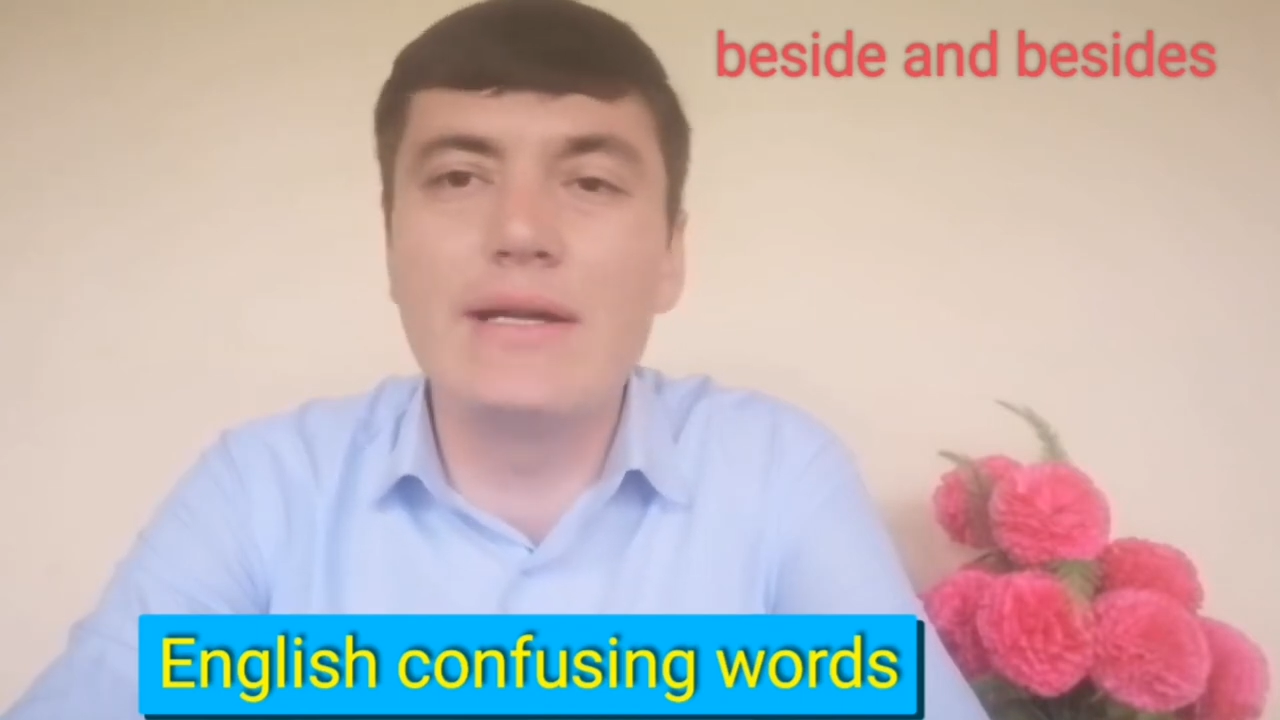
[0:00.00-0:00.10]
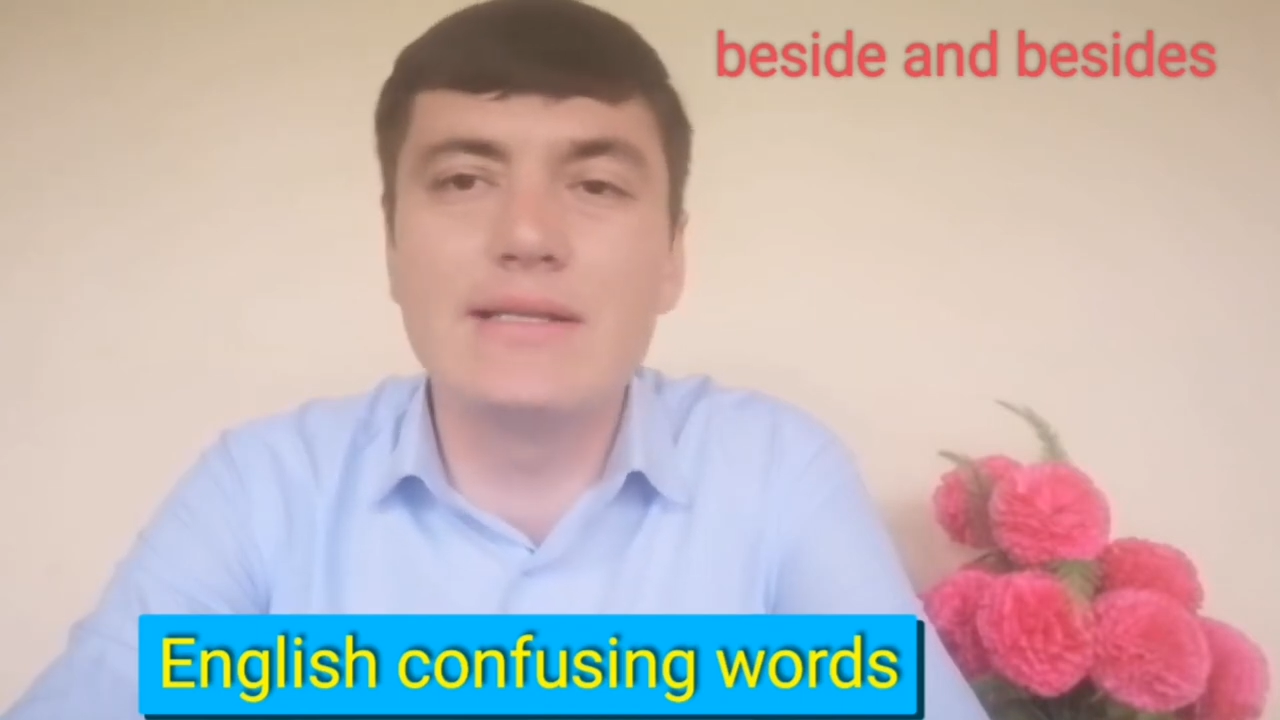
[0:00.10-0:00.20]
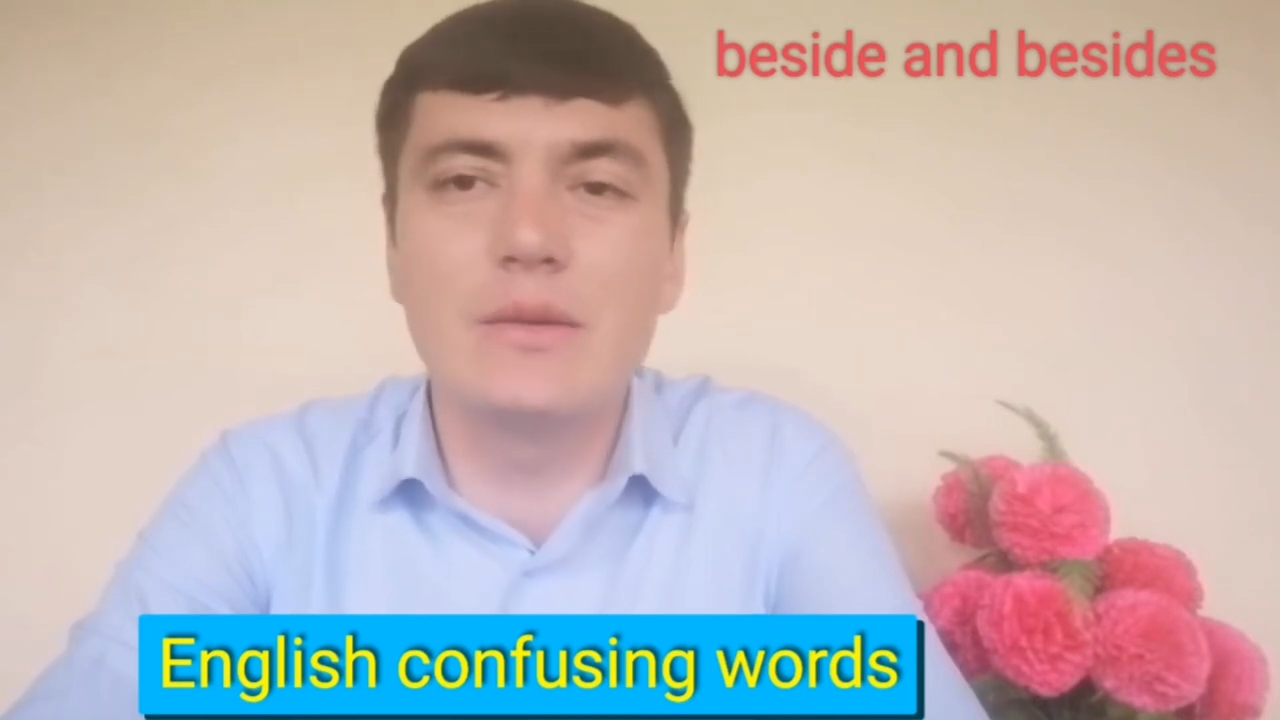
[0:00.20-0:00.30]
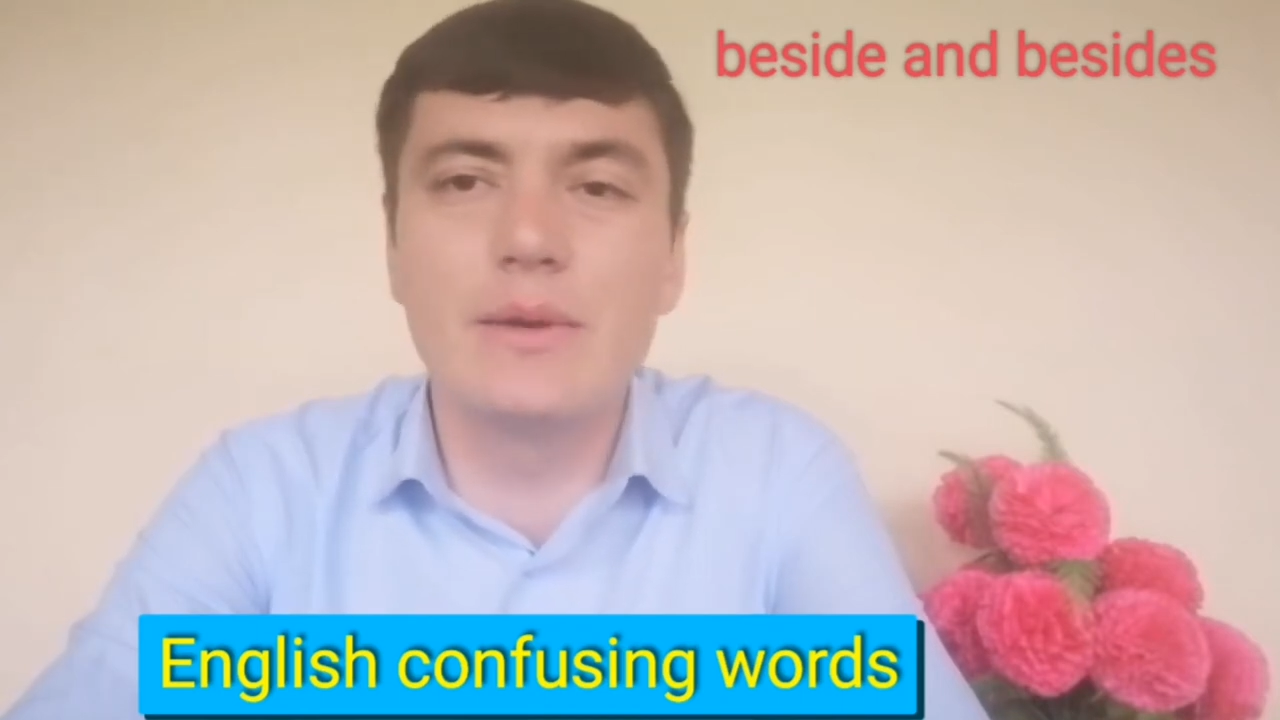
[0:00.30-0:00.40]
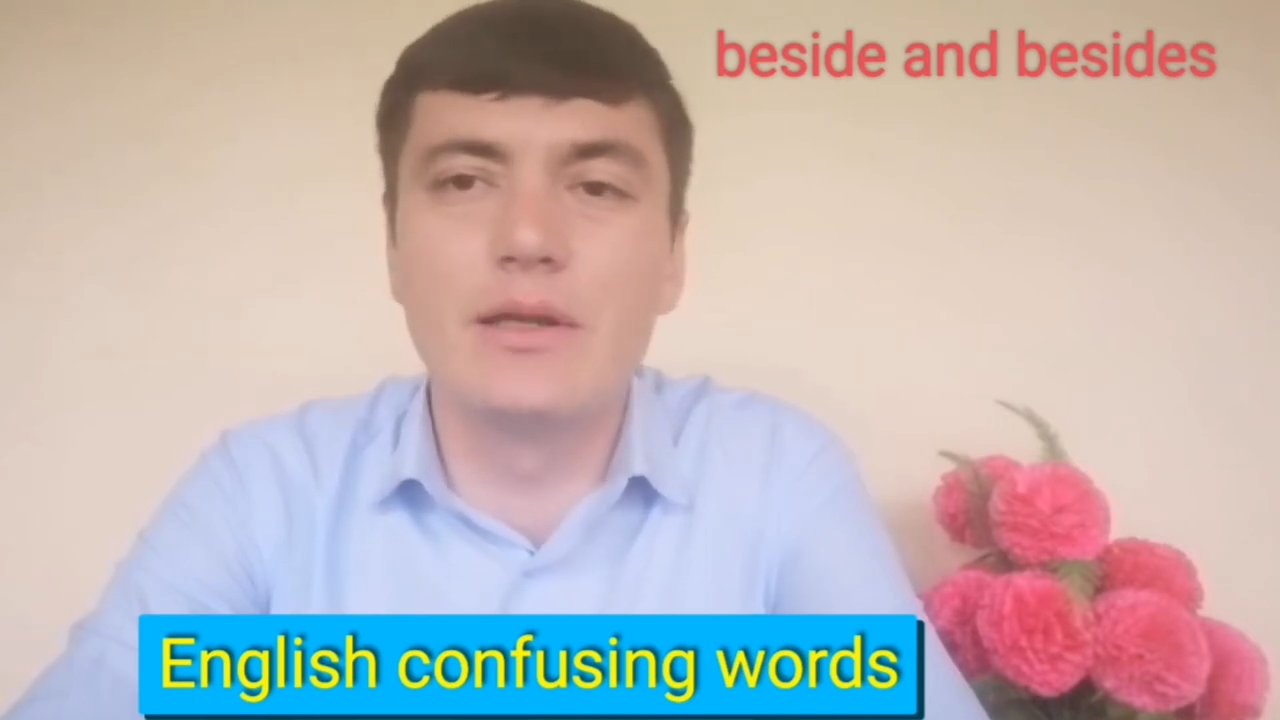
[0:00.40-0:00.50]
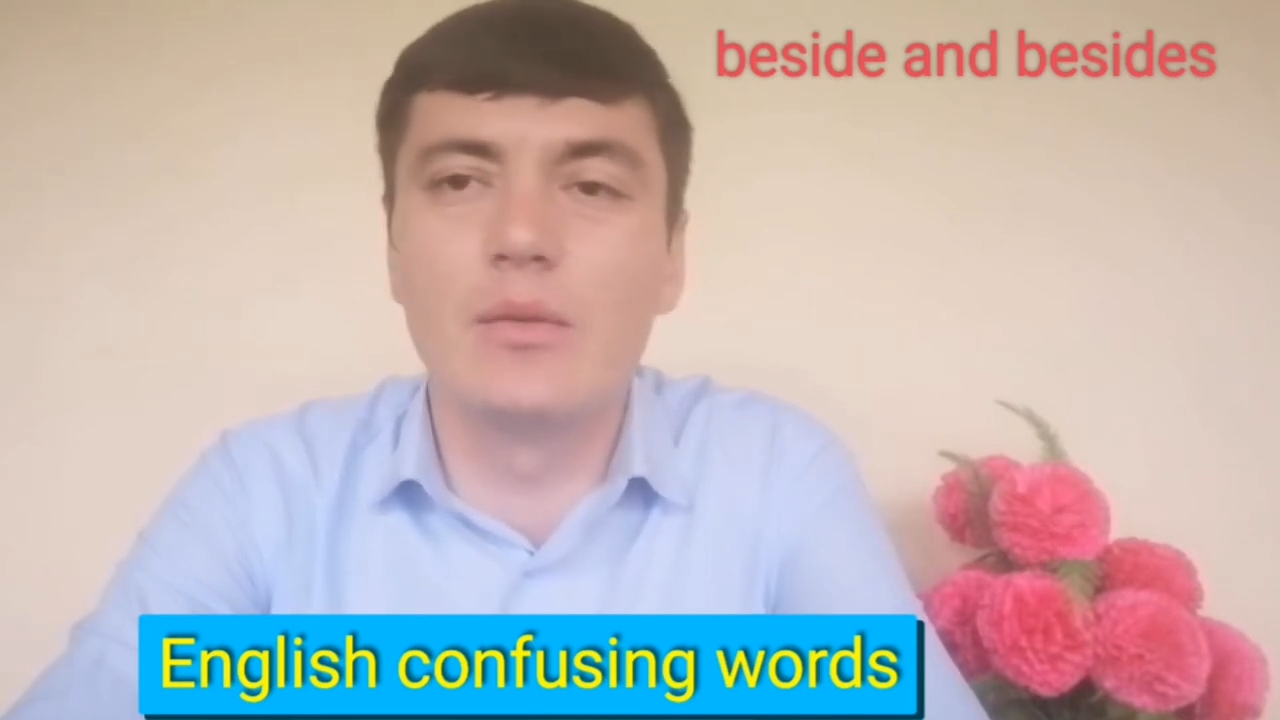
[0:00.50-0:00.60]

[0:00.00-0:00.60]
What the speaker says: similar,